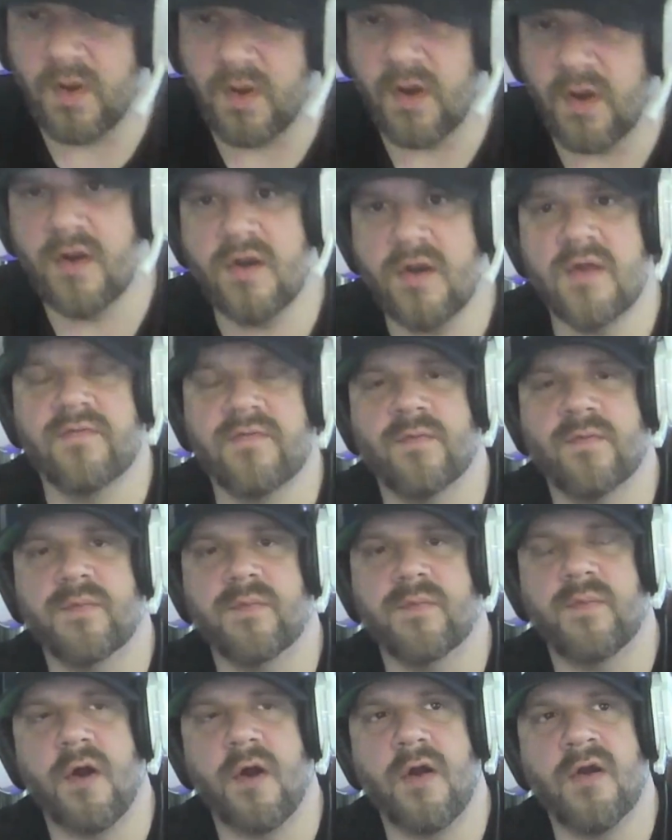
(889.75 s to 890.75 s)
of
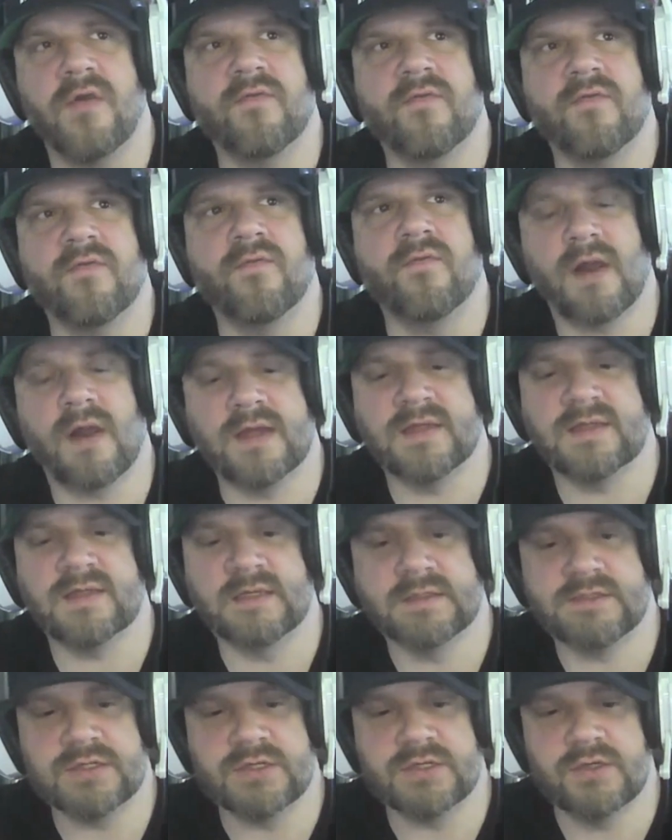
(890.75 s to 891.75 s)
what I did too
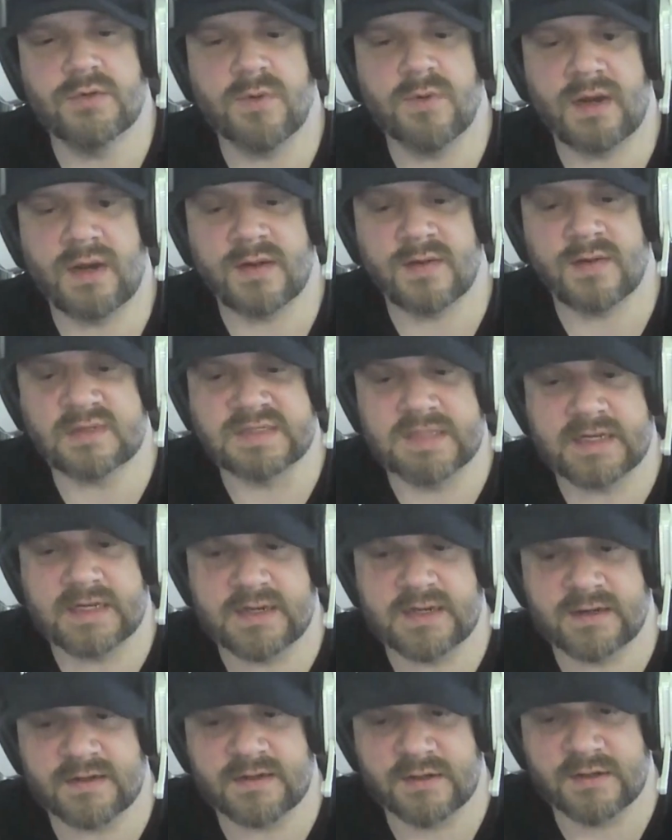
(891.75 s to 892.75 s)
when I was there, you
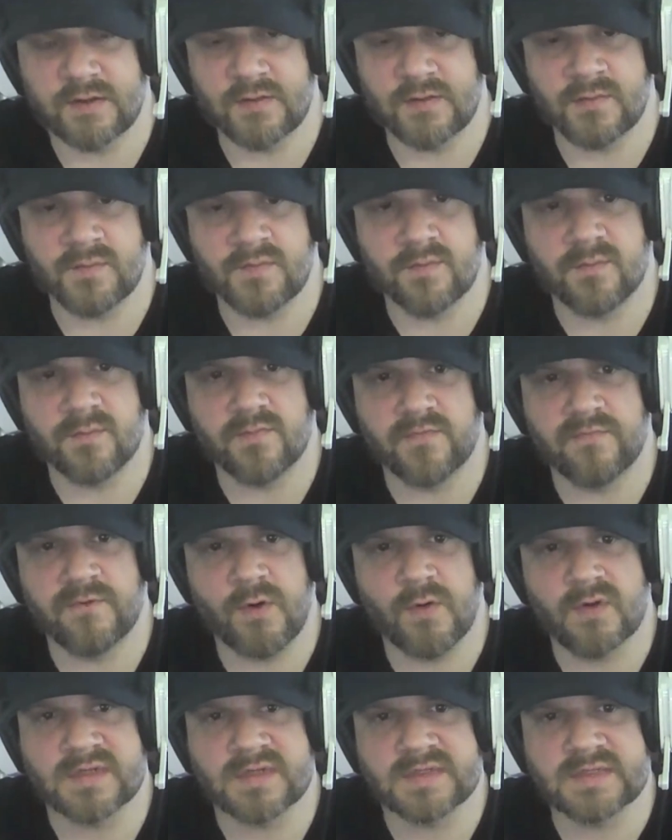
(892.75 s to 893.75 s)
know,
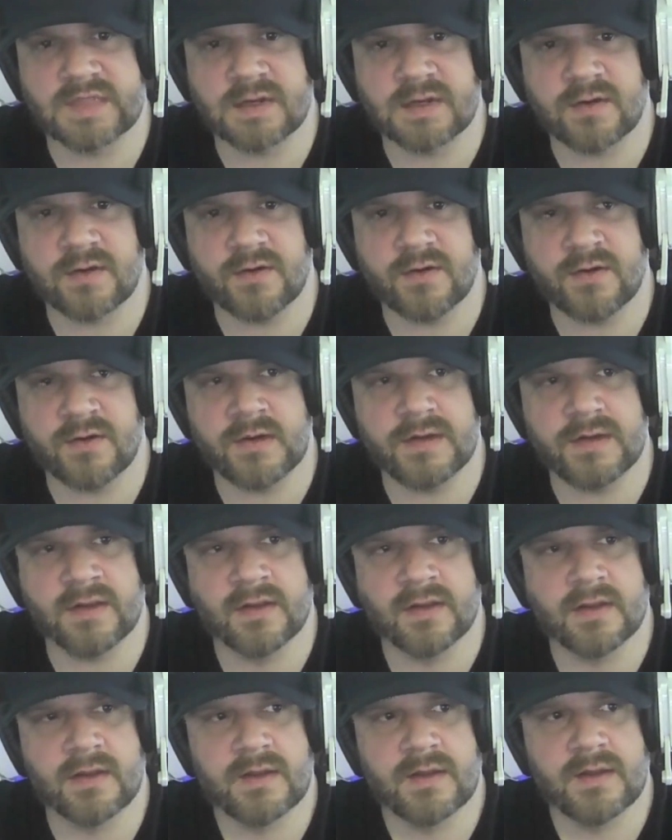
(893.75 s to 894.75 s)
focusing on
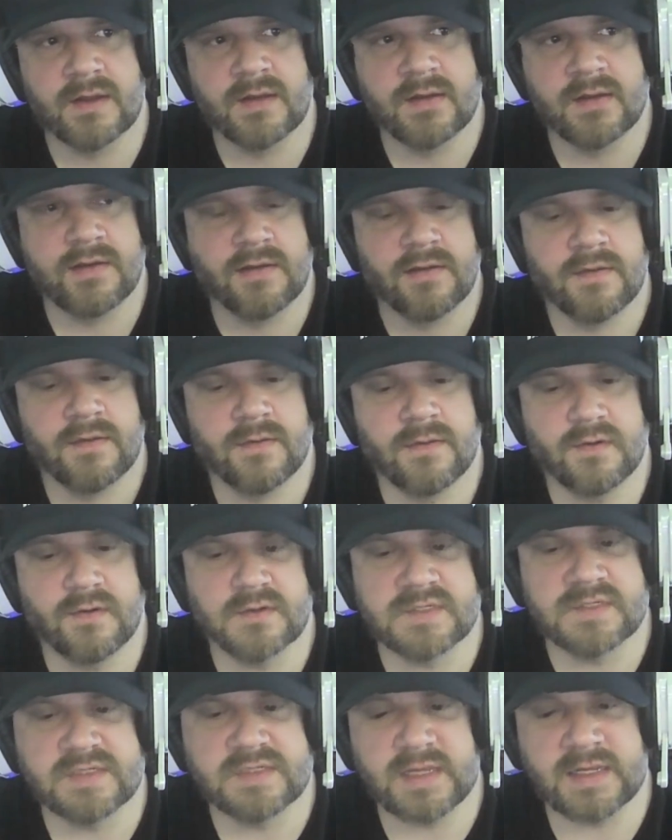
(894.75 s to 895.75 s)
those
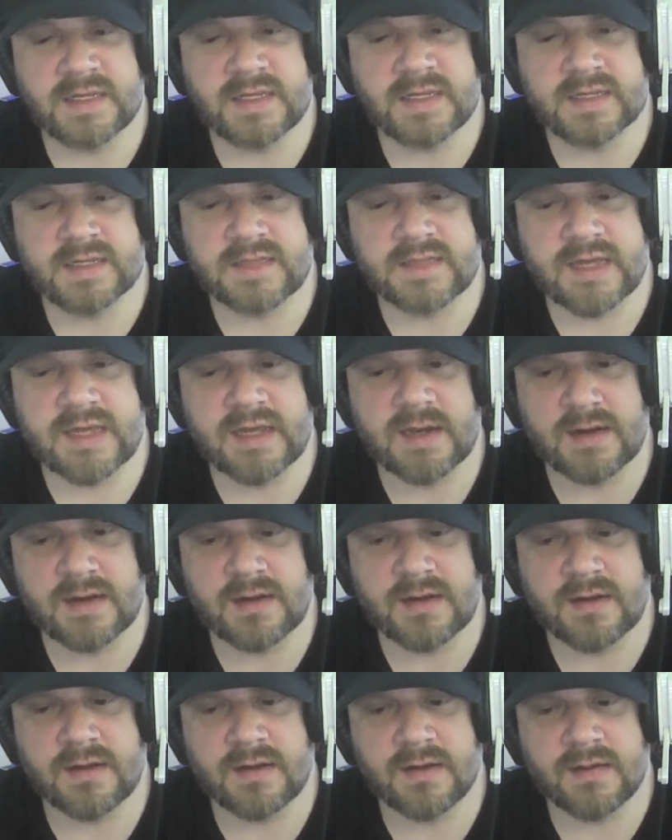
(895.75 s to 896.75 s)
things that
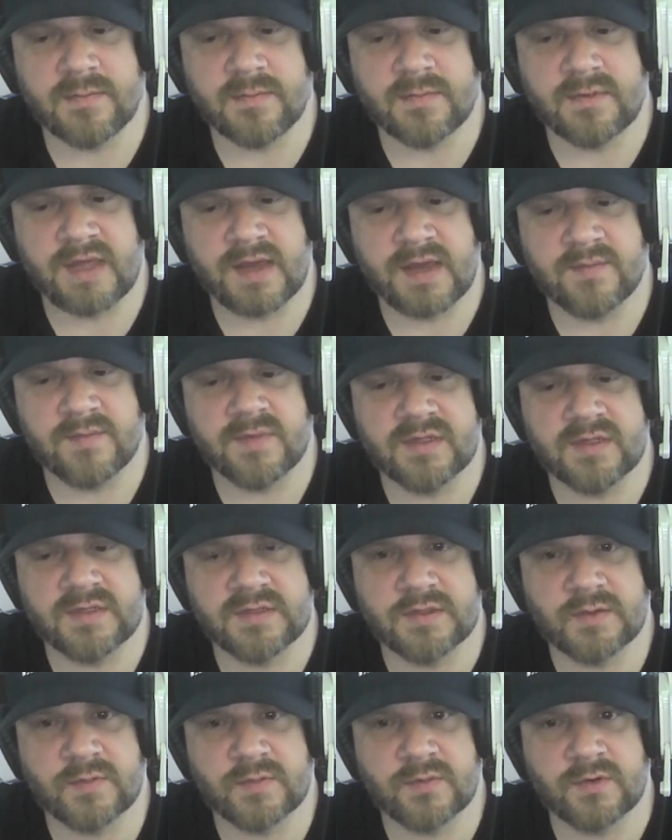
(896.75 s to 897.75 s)
kept me sober,
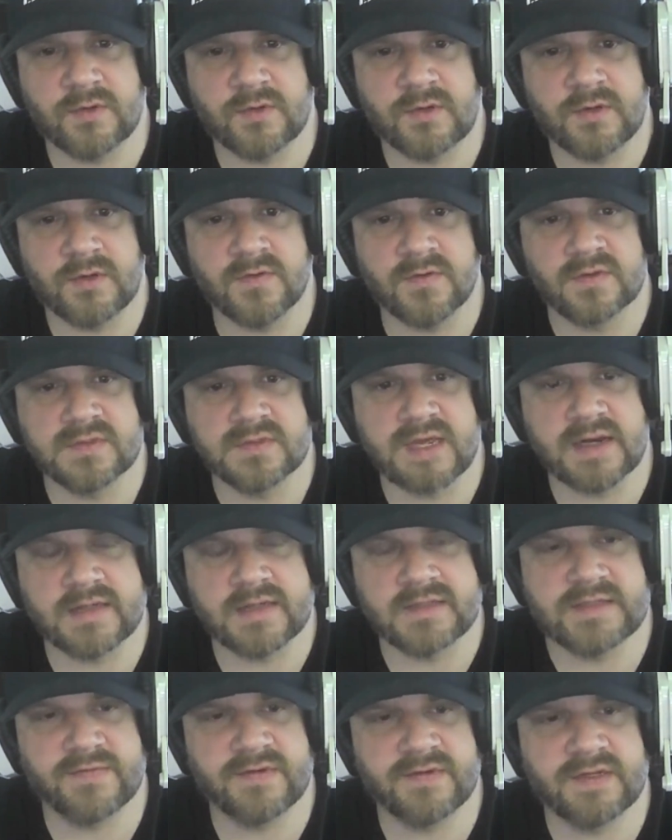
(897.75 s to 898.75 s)
you know, those
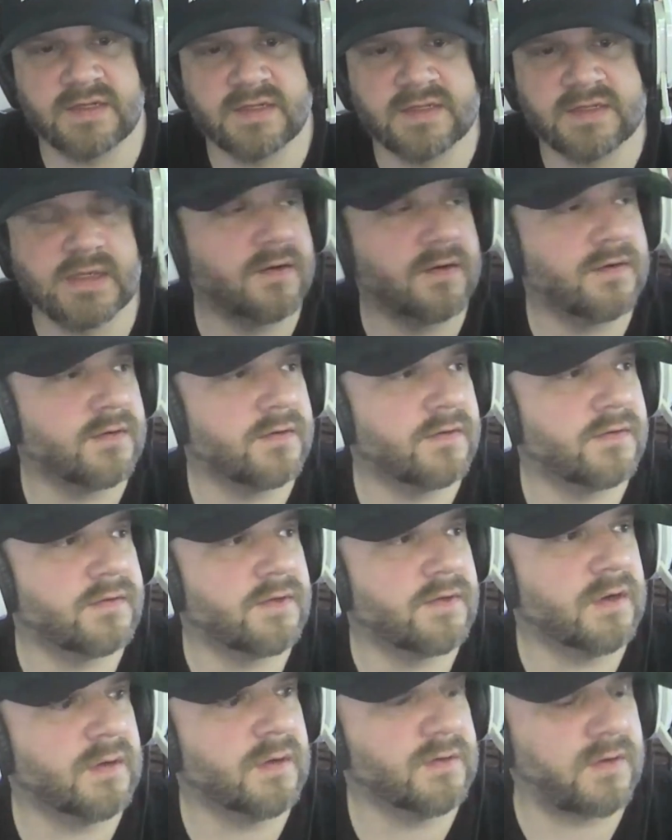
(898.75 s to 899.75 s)
activities that are, you know,
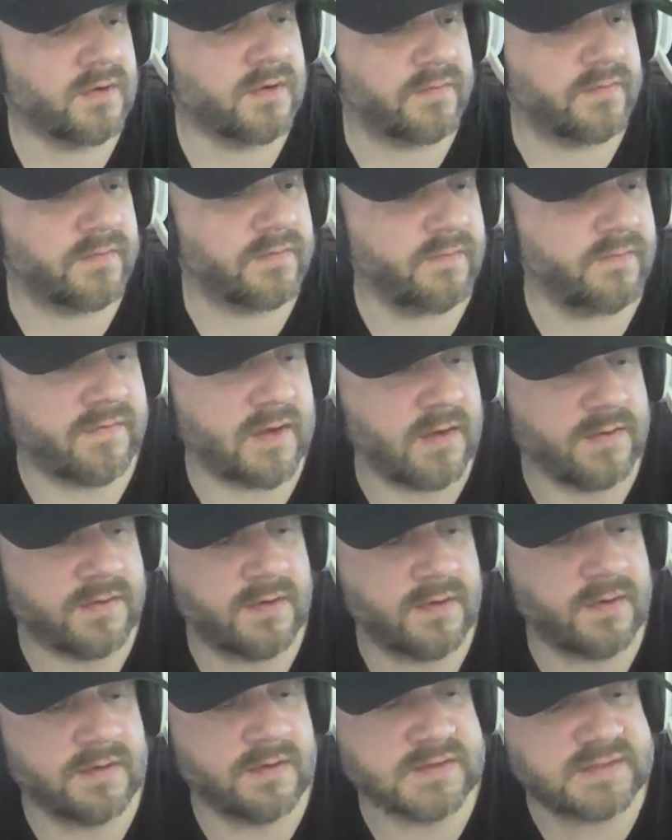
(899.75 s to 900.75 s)
don't involve alcohol and
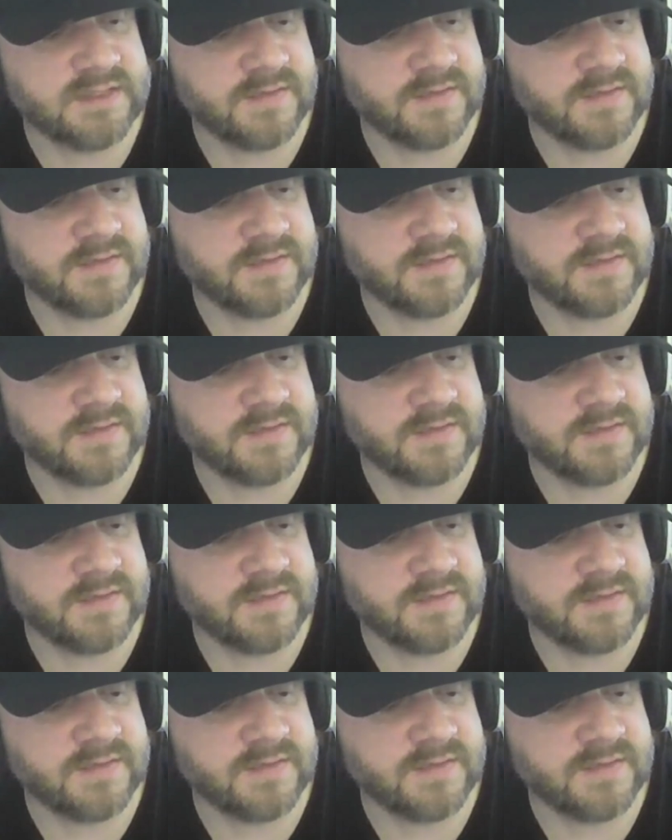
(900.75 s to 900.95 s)
stuff.